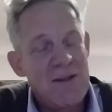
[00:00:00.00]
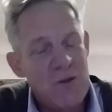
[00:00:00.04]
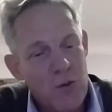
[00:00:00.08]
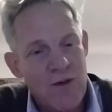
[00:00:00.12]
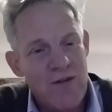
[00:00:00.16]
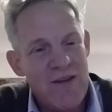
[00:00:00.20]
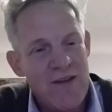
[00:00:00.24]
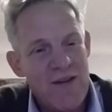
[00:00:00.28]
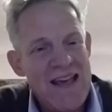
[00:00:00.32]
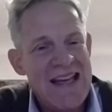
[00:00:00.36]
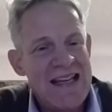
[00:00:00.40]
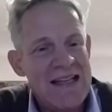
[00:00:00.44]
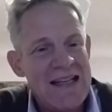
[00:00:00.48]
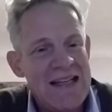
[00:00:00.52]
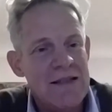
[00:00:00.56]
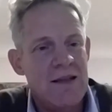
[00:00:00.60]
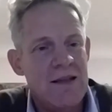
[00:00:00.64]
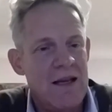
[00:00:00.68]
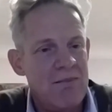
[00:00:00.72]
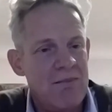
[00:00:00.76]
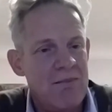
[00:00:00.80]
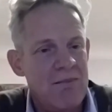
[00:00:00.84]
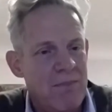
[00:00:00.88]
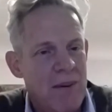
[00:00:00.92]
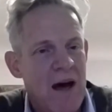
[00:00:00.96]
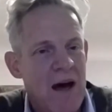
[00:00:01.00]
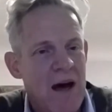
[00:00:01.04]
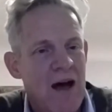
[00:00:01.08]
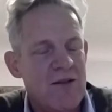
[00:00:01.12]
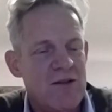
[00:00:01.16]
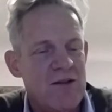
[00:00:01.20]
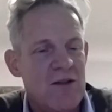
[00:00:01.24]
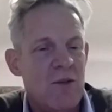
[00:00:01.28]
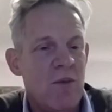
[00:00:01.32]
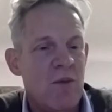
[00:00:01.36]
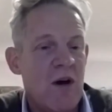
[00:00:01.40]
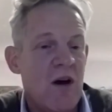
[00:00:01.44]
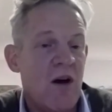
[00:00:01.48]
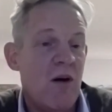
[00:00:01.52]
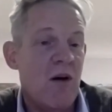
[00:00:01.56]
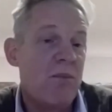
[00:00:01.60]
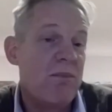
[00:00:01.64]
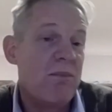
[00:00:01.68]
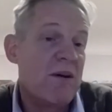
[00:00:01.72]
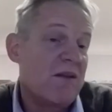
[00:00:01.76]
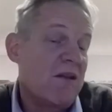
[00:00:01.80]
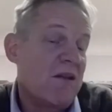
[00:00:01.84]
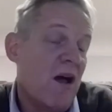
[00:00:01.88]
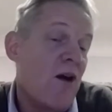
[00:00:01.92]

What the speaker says: It sort of is in parts of the world,